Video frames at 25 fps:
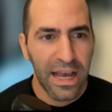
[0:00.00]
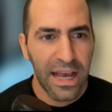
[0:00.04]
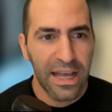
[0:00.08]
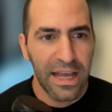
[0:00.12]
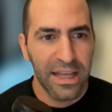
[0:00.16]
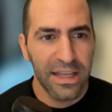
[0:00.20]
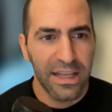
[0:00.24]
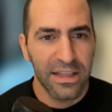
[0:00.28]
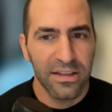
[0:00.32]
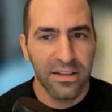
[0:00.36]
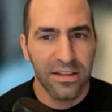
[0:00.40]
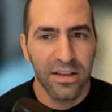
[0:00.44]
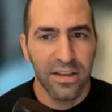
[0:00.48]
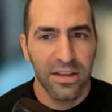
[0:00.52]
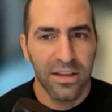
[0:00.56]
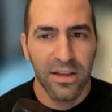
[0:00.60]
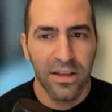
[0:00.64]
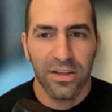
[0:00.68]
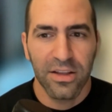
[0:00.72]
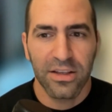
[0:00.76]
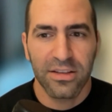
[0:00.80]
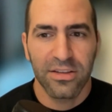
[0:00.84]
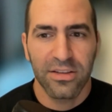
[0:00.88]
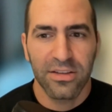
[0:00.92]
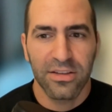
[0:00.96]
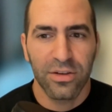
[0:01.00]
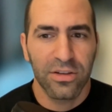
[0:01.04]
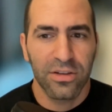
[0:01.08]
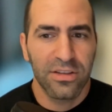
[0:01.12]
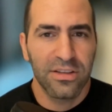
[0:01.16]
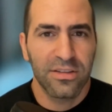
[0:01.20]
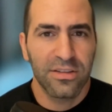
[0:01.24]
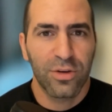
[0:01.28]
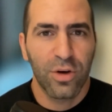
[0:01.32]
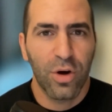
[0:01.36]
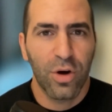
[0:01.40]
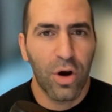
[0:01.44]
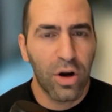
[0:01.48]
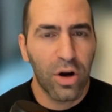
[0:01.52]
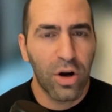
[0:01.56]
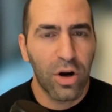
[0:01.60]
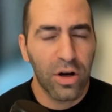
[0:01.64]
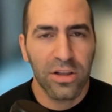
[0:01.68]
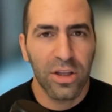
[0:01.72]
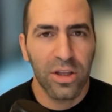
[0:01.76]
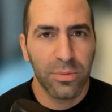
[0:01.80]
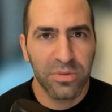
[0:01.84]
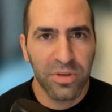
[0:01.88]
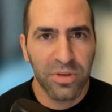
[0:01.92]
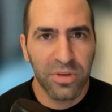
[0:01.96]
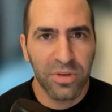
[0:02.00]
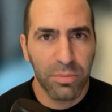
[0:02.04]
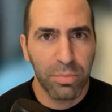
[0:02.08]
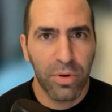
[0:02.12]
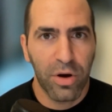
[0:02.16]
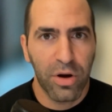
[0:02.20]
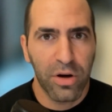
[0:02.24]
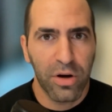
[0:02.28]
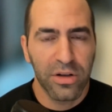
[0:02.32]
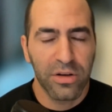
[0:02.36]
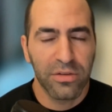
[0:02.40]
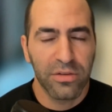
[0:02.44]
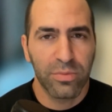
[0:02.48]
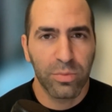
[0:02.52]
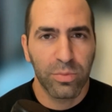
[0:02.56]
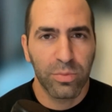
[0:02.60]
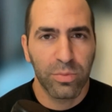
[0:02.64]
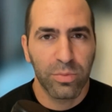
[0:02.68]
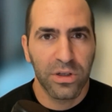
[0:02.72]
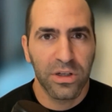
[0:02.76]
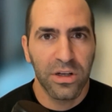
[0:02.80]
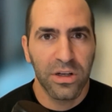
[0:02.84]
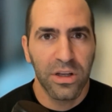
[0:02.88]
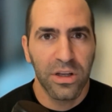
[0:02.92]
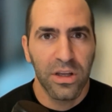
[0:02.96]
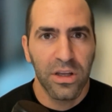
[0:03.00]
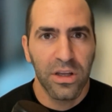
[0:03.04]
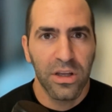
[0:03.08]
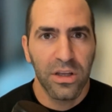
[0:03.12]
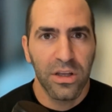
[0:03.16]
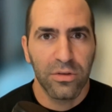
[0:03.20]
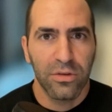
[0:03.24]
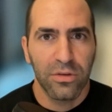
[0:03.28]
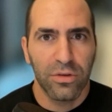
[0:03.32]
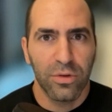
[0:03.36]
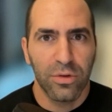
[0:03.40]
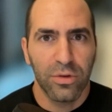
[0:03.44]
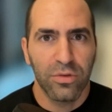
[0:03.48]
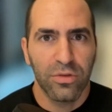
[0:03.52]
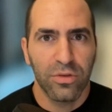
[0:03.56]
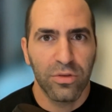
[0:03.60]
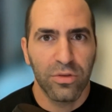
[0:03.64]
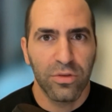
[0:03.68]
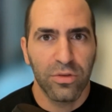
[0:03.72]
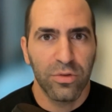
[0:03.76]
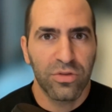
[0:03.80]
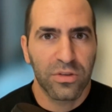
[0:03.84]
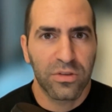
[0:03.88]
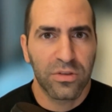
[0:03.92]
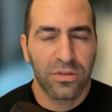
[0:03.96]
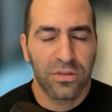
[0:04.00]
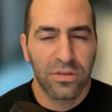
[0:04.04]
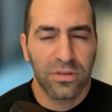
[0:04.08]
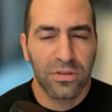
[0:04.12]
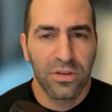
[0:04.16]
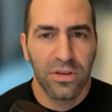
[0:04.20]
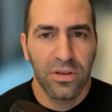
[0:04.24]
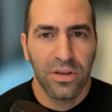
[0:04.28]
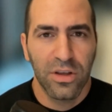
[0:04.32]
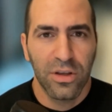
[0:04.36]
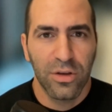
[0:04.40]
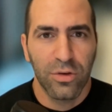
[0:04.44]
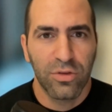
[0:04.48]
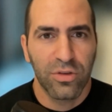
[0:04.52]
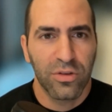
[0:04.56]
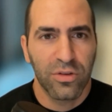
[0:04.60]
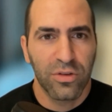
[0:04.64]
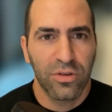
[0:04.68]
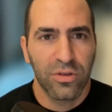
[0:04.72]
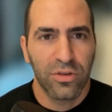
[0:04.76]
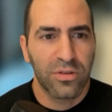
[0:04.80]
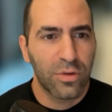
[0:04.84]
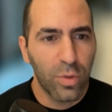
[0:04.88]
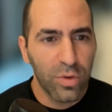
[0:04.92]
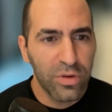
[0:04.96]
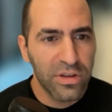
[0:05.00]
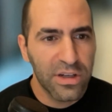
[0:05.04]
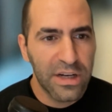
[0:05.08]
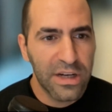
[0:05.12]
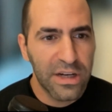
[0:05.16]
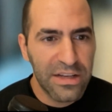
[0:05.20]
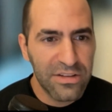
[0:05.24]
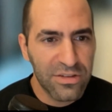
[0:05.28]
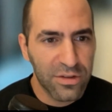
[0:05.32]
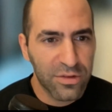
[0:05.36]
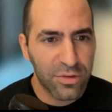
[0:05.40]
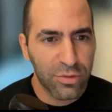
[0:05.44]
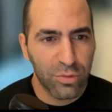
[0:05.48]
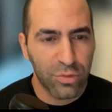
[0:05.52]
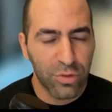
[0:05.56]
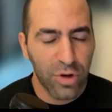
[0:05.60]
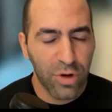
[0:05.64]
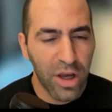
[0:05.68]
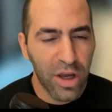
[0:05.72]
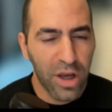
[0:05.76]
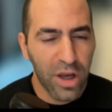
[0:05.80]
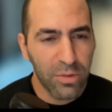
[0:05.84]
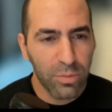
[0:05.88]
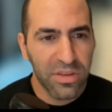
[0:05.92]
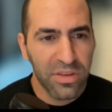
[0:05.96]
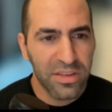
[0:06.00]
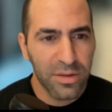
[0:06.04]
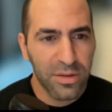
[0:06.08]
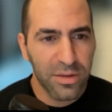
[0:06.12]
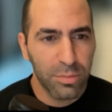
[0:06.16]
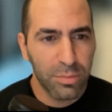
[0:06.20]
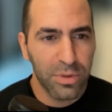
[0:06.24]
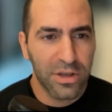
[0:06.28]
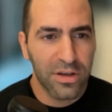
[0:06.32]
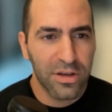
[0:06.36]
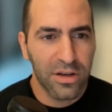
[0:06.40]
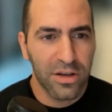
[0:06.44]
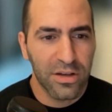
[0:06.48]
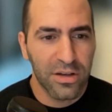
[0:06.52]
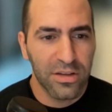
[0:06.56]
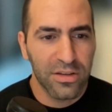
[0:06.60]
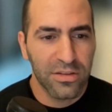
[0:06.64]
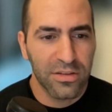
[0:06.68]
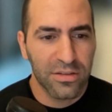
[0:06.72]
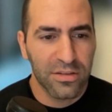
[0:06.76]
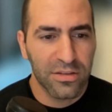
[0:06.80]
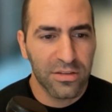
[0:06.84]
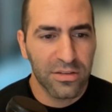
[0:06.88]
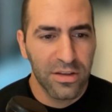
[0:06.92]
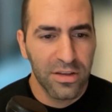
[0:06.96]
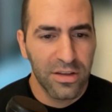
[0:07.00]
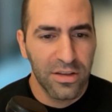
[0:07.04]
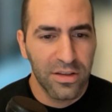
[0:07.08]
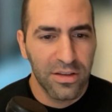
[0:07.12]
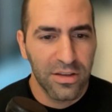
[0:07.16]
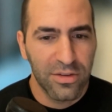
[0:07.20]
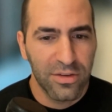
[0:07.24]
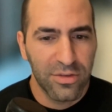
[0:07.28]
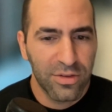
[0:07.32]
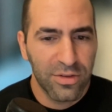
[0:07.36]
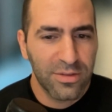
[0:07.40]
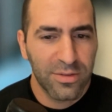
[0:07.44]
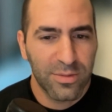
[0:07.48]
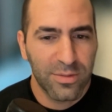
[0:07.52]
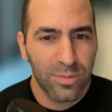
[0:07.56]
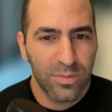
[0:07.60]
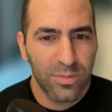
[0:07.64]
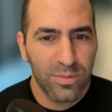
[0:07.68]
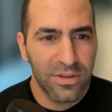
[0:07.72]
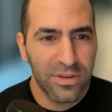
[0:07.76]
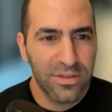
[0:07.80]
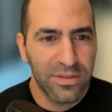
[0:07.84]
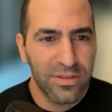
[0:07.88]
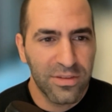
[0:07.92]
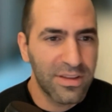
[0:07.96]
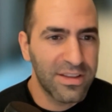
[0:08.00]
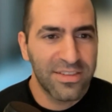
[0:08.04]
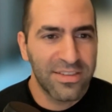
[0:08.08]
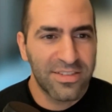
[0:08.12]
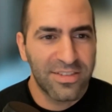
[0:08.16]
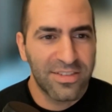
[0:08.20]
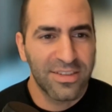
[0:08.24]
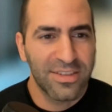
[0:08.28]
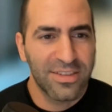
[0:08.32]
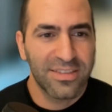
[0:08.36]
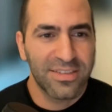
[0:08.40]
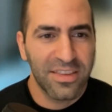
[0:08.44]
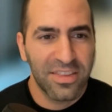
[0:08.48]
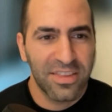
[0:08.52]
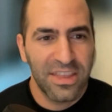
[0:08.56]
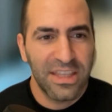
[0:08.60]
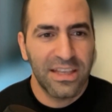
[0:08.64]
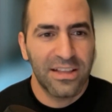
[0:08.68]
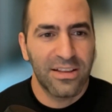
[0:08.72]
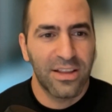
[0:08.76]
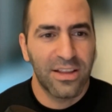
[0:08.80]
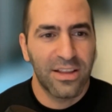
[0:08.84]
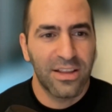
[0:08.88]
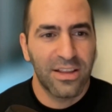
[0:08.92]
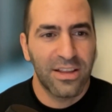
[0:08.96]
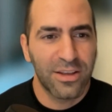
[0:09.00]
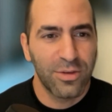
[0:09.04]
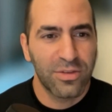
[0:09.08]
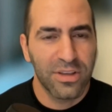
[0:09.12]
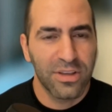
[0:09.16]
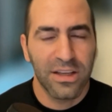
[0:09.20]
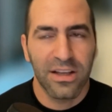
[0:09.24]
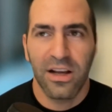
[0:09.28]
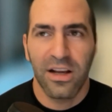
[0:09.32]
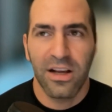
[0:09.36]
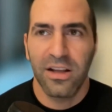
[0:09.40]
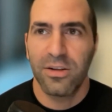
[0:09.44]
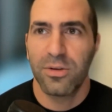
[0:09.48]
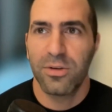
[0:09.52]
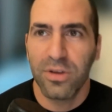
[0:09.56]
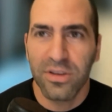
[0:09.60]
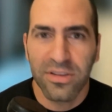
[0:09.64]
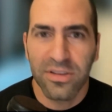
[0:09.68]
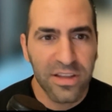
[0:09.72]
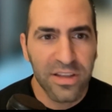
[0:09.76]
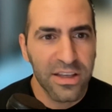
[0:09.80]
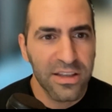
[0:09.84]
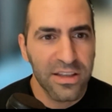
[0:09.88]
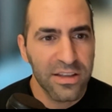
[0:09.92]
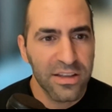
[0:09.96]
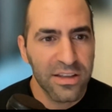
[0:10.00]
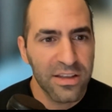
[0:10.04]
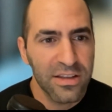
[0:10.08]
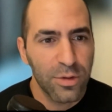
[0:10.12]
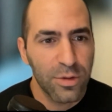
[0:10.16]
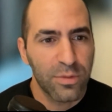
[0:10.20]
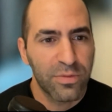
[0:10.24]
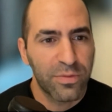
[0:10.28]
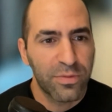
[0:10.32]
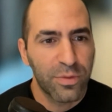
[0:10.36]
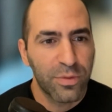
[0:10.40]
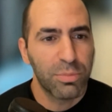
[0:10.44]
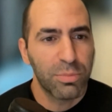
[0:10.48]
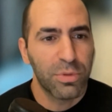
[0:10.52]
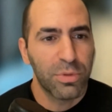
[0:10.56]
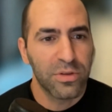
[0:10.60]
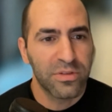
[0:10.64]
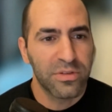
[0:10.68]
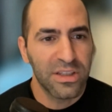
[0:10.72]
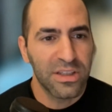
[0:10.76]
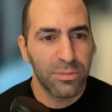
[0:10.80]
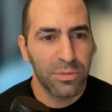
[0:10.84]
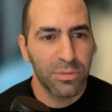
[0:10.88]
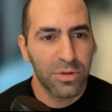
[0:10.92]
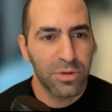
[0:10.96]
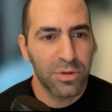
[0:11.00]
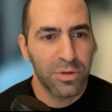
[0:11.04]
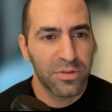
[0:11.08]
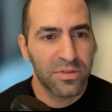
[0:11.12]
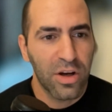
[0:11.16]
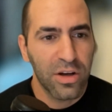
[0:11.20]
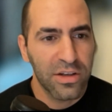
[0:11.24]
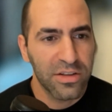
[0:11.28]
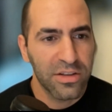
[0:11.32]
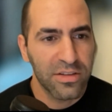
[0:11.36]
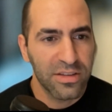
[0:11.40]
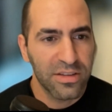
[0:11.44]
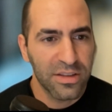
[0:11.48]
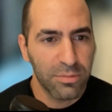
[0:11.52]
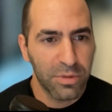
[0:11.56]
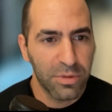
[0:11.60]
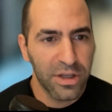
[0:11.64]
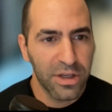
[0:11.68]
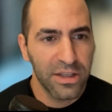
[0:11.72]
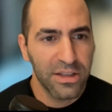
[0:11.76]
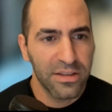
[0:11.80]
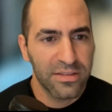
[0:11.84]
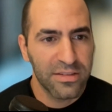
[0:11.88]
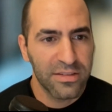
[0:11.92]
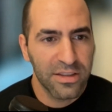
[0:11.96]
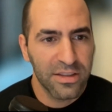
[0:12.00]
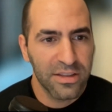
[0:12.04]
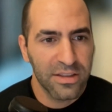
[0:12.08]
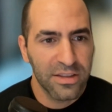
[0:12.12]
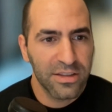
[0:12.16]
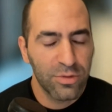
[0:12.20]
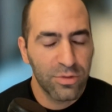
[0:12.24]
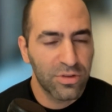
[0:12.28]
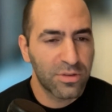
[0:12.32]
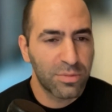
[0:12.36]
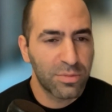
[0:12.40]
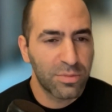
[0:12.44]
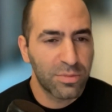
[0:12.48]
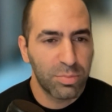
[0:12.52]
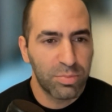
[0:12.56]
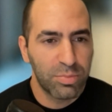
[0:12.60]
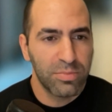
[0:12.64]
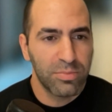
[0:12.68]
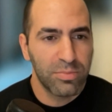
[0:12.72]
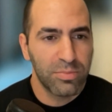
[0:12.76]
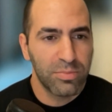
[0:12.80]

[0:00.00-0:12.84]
And like there are these car clubs I'm part of where, you just go there and just ride with them because it's just a thing. Like, I don't know. It's like your football team, your soccer team, right? It's like you just